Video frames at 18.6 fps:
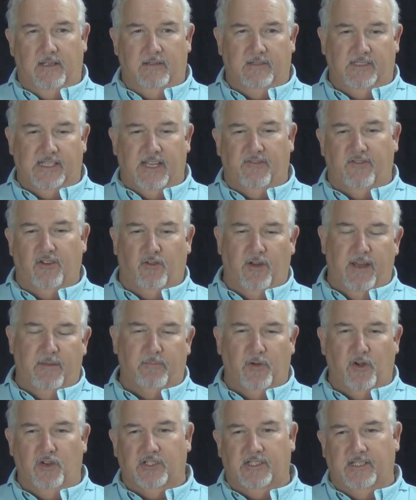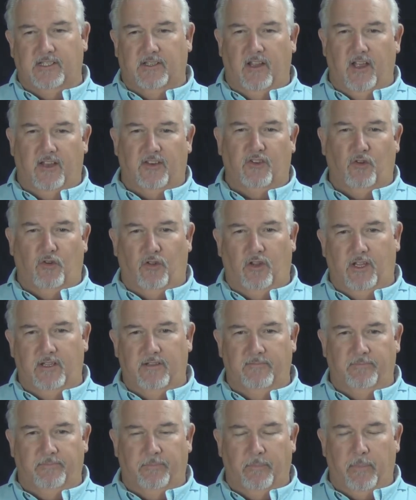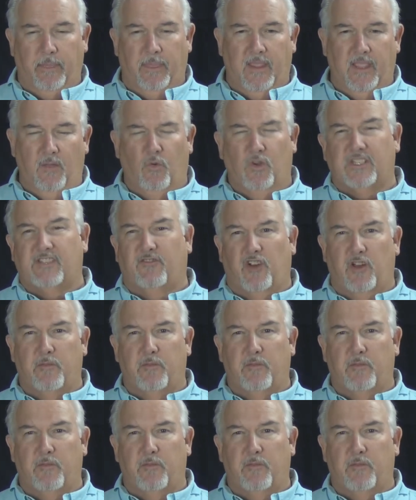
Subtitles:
7 or 8 person gondola. It wasn't